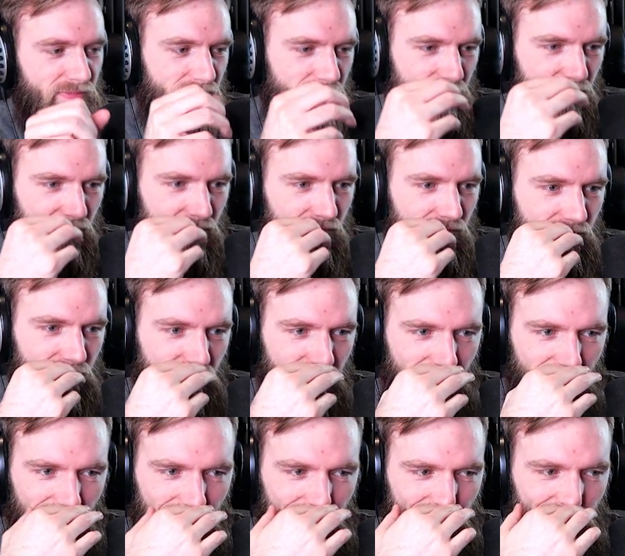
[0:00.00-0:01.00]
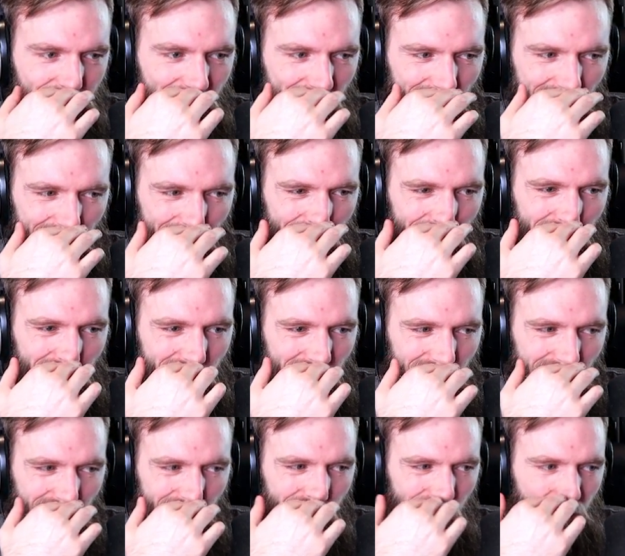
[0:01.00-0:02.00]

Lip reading: (silence)